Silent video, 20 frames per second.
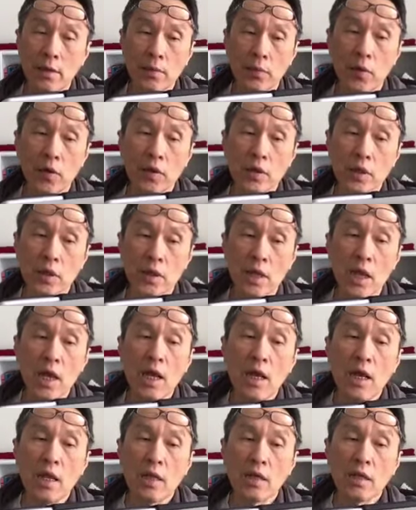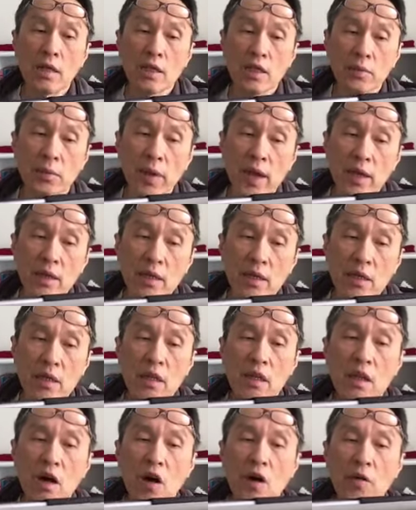important. The
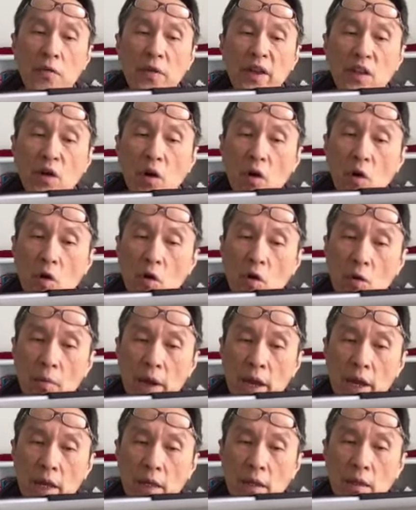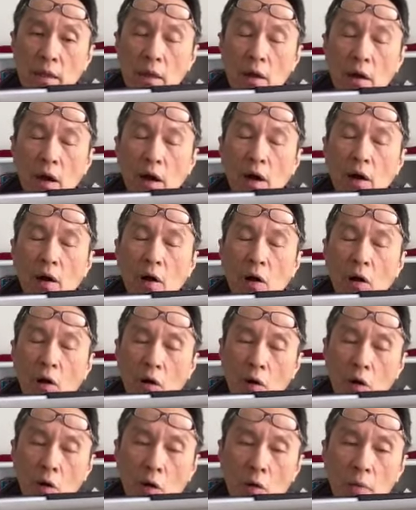spectacle of an old man or
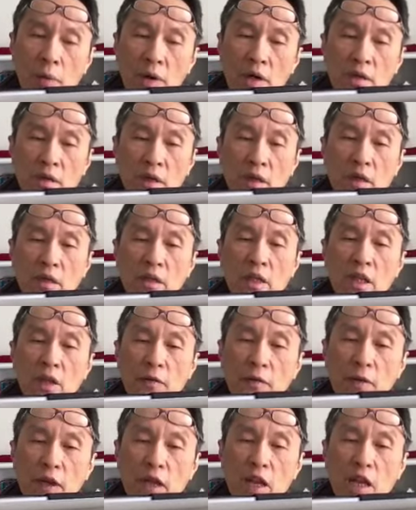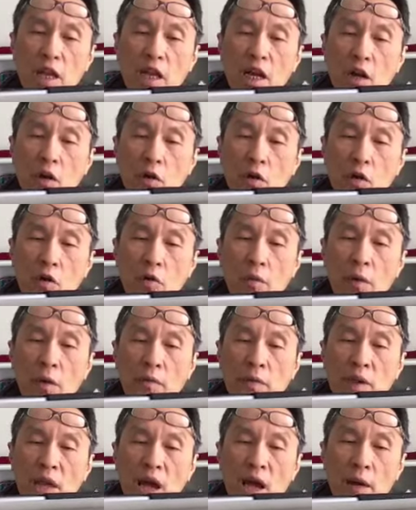old person defeating a group
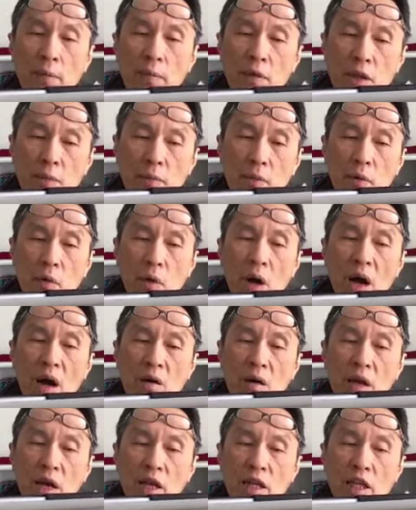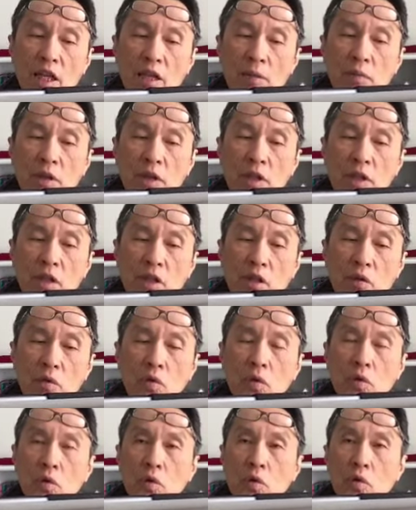of young people, how can it be
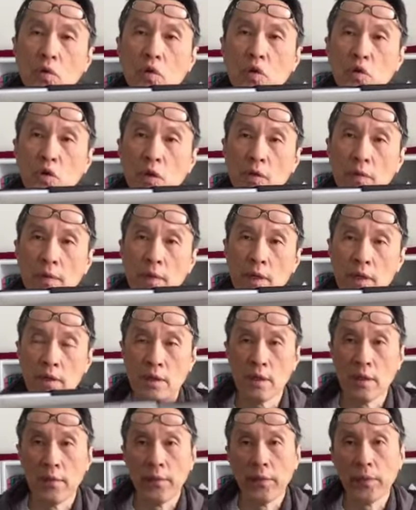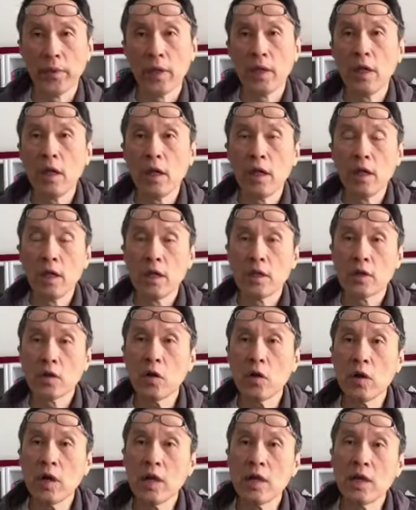due to swiftness?
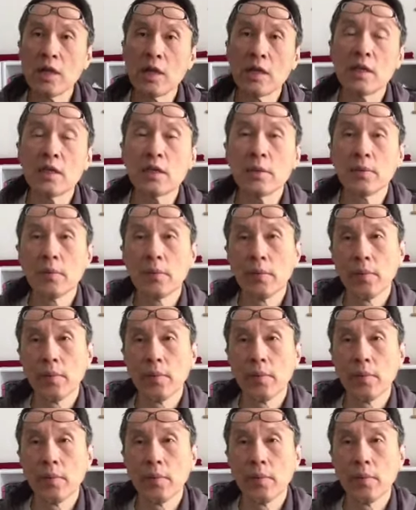So it is